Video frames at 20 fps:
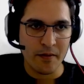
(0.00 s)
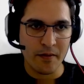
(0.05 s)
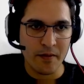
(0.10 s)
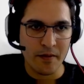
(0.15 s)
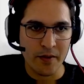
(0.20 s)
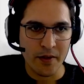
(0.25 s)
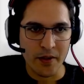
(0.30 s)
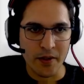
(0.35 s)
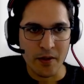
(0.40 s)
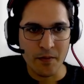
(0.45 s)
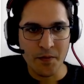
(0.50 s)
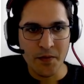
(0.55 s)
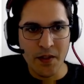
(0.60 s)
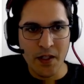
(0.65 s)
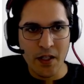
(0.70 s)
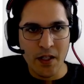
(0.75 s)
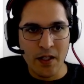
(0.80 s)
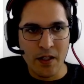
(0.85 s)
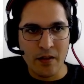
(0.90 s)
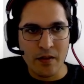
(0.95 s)
Yeah.
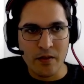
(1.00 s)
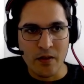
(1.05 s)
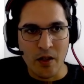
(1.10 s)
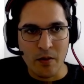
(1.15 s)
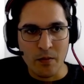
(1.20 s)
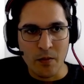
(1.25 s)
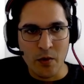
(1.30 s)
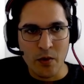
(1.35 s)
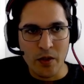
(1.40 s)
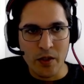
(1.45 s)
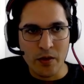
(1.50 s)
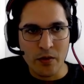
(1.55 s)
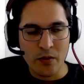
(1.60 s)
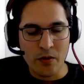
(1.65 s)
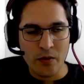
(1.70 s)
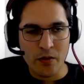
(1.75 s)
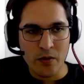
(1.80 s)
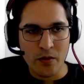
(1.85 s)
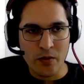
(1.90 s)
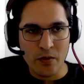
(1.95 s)
So I'm going
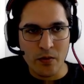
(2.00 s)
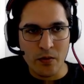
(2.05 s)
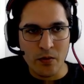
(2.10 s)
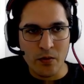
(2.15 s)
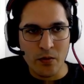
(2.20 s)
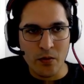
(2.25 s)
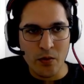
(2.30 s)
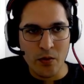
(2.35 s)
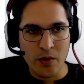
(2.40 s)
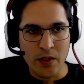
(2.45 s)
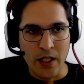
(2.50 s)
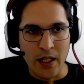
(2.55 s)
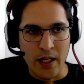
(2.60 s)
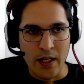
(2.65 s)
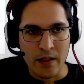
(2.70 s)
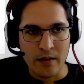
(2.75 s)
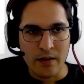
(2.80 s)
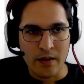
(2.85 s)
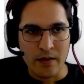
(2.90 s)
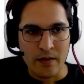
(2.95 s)
to do
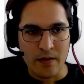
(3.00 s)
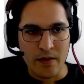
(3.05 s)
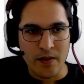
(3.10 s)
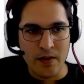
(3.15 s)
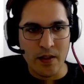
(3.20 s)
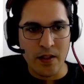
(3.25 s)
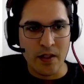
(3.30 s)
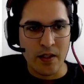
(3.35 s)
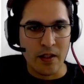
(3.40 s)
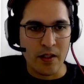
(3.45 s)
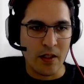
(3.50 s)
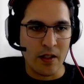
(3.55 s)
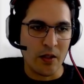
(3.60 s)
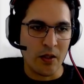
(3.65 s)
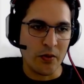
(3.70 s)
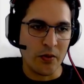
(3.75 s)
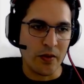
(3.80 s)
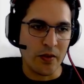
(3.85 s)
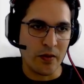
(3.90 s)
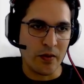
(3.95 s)
that and see how
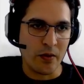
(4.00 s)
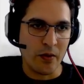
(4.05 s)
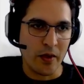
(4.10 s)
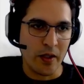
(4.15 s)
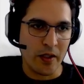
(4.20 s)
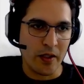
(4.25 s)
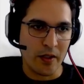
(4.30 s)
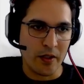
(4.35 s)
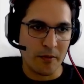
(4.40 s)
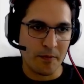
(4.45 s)
it is going.